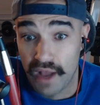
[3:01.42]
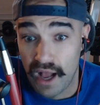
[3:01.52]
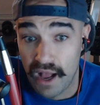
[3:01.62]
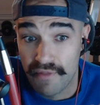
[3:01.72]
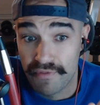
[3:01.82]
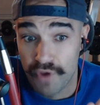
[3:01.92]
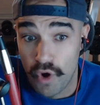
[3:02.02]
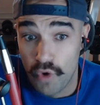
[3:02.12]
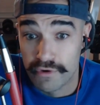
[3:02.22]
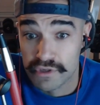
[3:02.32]
Uh, the
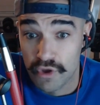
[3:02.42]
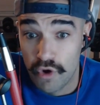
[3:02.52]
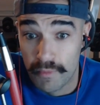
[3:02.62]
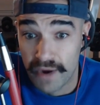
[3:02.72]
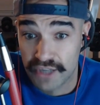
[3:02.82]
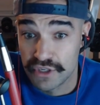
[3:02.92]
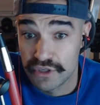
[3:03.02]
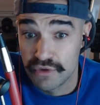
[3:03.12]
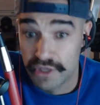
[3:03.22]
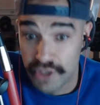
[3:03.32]
owners of the home are actually
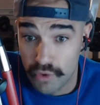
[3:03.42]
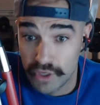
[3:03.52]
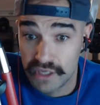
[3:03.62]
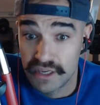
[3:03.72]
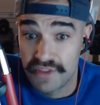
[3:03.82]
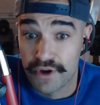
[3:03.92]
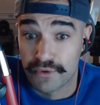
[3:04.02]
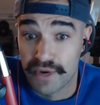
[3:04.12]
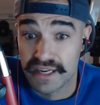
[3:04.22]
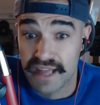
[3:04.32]
doing yoga in
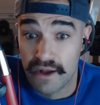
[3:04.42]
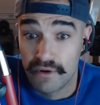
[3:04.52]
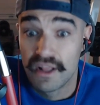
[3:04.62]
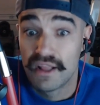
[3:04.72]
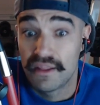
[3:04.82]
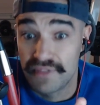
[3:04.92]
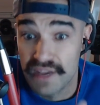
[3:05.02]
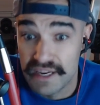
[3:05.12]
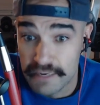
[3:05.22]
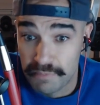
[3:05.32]
there right now.
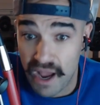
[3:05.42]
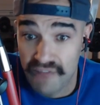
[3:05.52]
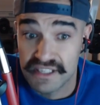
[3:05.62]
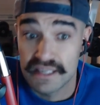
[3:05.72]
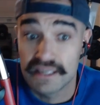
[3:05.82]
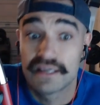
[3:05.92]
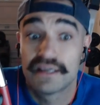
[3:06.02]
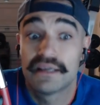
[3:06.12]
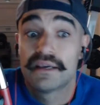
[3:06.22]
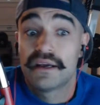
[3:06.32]
They need privacy.
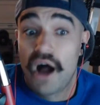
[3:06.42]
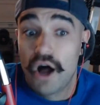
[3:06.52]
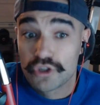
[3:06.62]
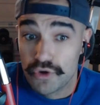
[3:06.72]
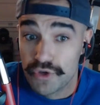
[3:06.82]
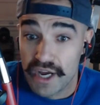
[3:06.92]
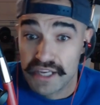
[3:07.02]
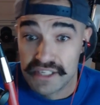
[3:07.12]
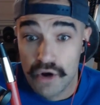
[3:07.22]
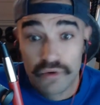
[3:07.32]
I'll show you
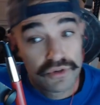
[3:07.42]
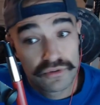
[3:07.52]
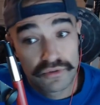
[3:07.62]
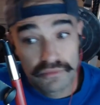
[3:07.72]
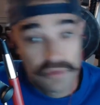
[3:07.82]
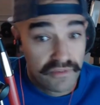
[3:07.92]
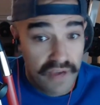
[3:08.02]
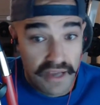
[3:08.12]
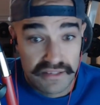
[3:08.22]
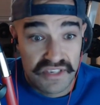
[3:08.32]
guys out. You
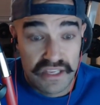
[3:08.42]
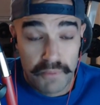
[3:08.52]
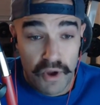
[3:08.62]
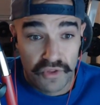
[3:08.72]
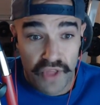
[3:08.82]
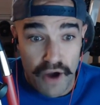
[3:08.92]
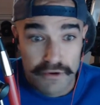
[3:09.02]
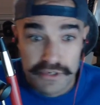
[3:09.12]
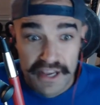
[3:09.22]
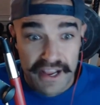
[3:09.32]
guys have seen the bulk of the
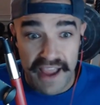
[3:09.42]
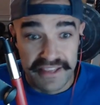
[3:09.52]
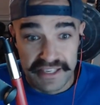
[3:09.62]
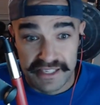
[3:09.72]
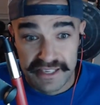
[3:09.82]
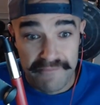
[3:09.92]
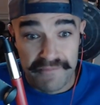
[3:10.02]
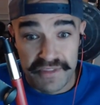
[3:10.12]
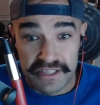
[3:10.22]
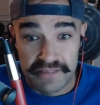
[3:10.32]
house, and these
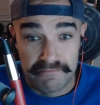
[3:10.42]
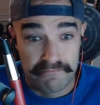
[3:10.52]
these